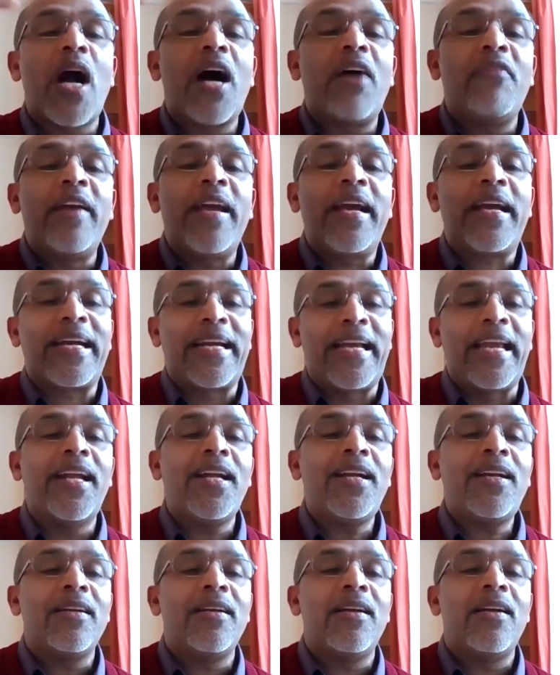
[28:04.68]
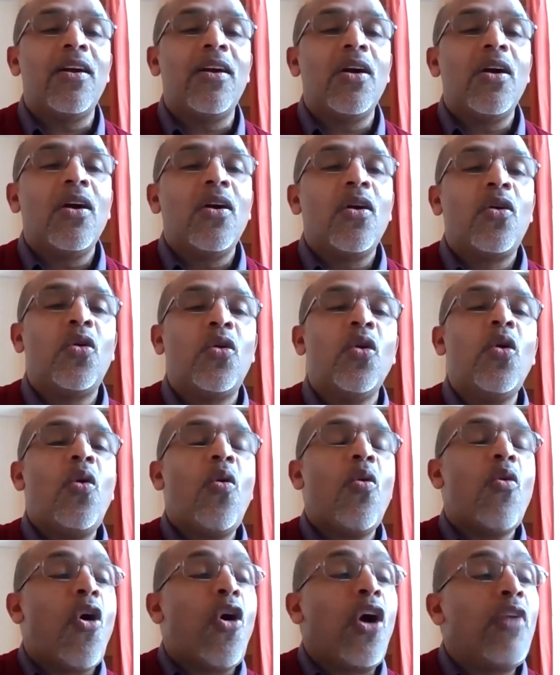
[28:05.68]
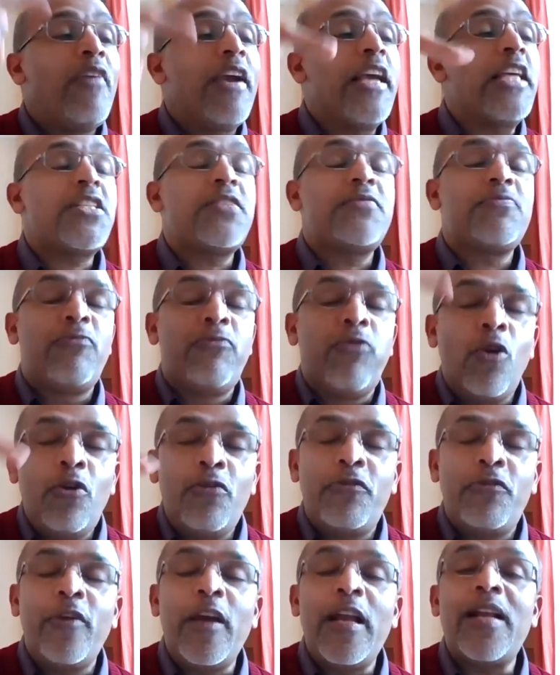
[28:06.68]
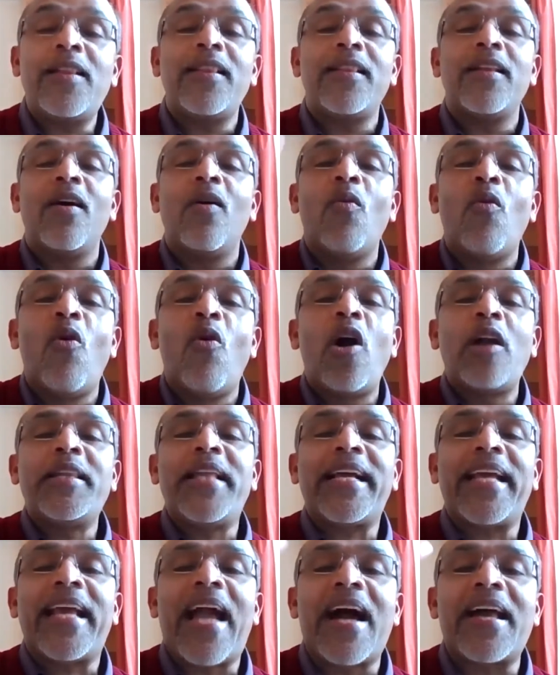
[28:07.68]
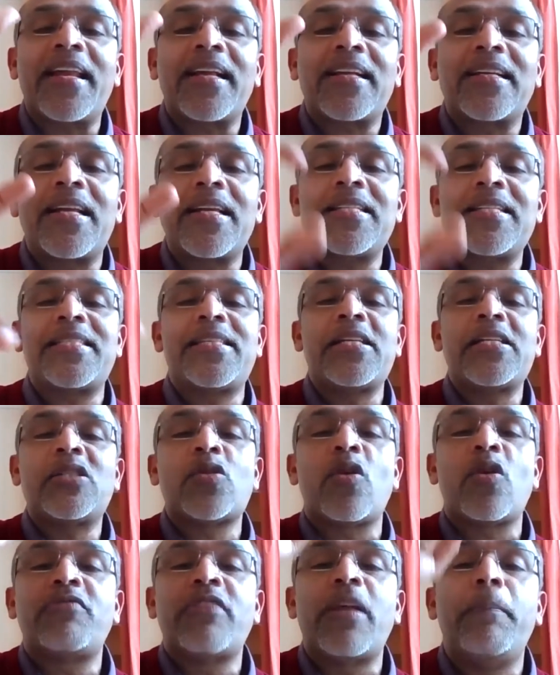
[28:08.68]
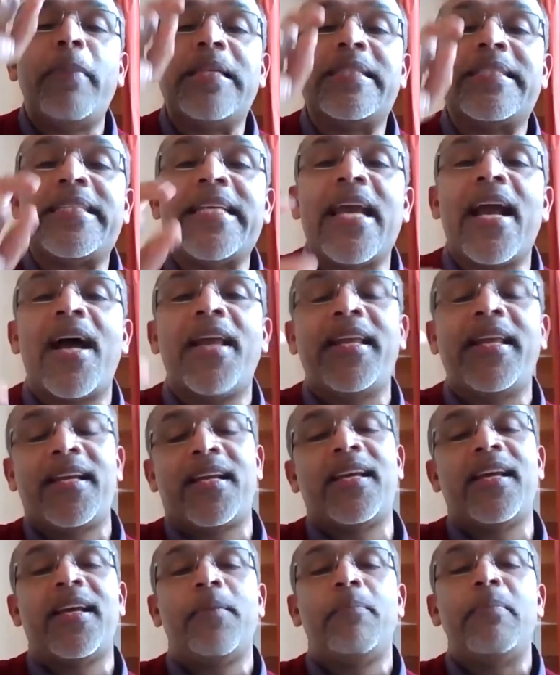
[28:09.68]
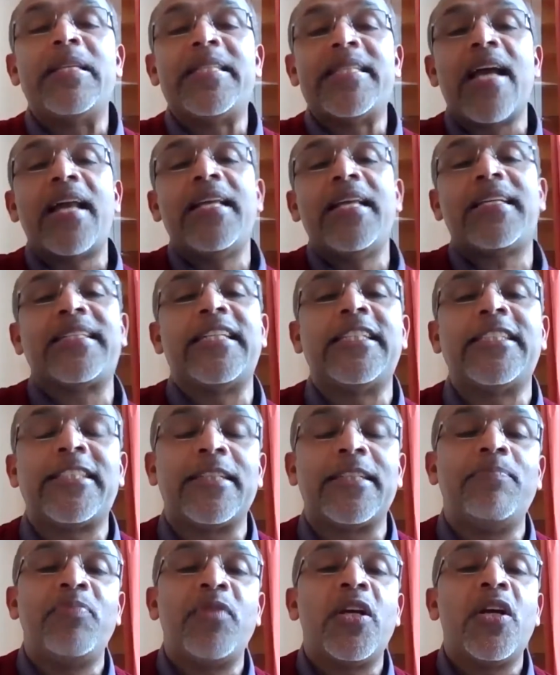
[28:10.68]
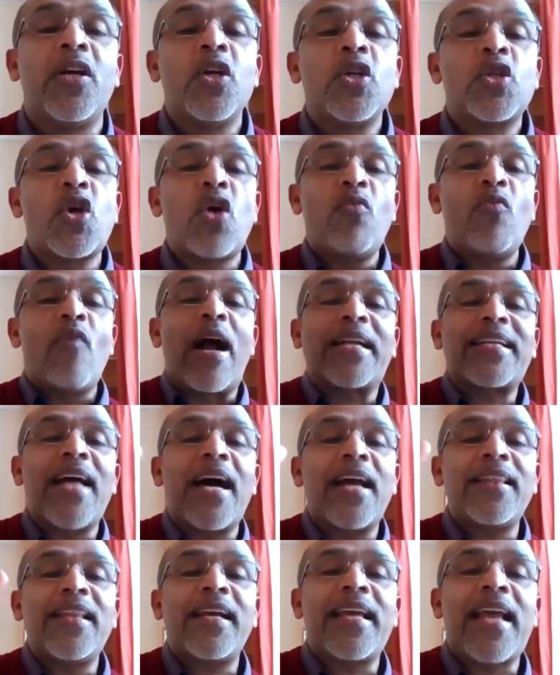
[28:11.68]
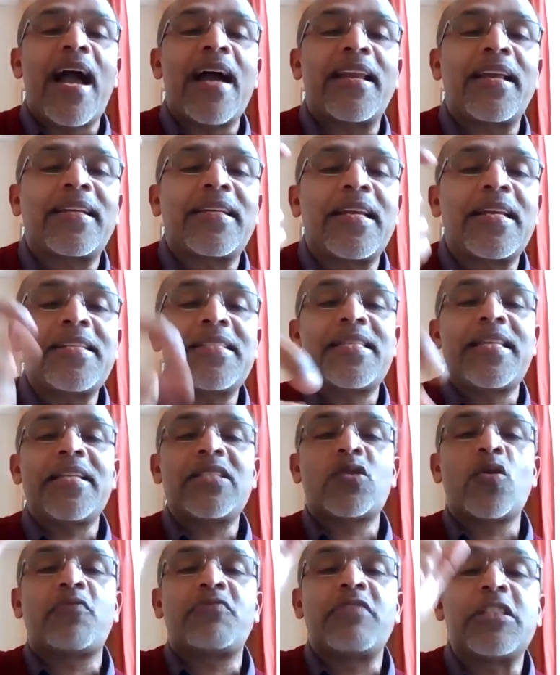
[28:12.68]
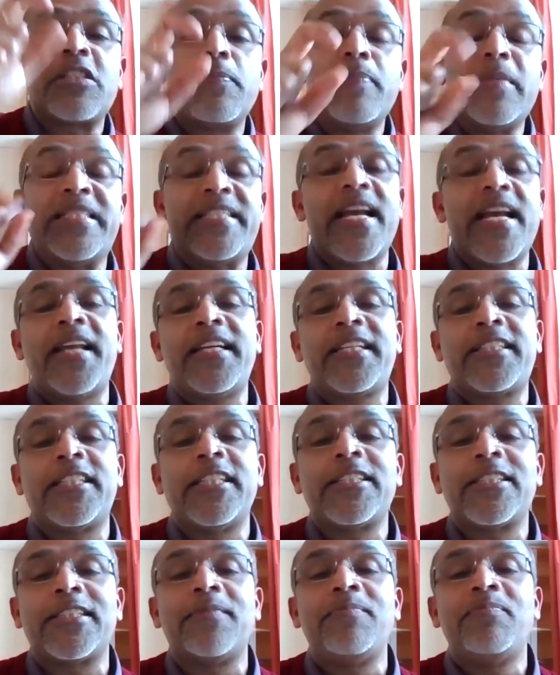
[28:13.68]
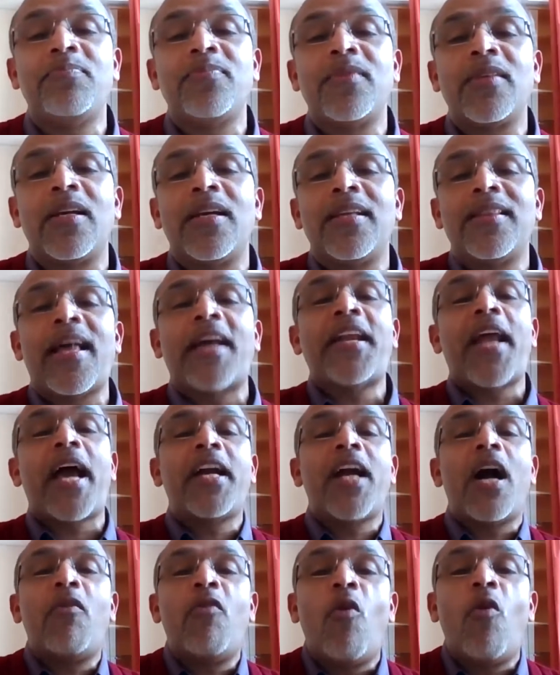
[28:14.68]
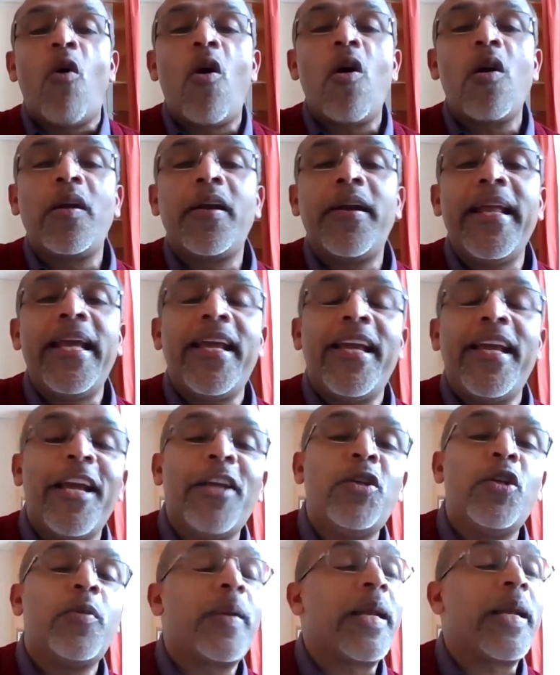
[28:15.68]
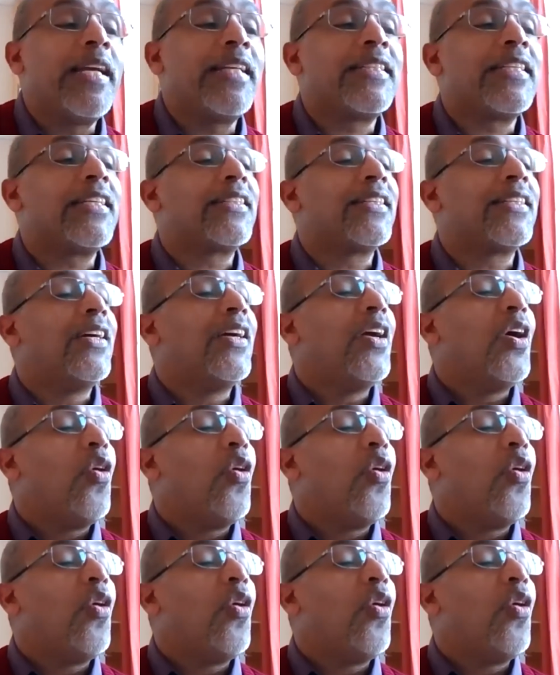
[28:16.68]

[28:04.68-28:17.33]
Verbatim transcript: to have a king who always fulfilled all the characteristics of the messianic, messianic kingdom. So what are the characteristics of this messianic kingdom that I have already enumerated?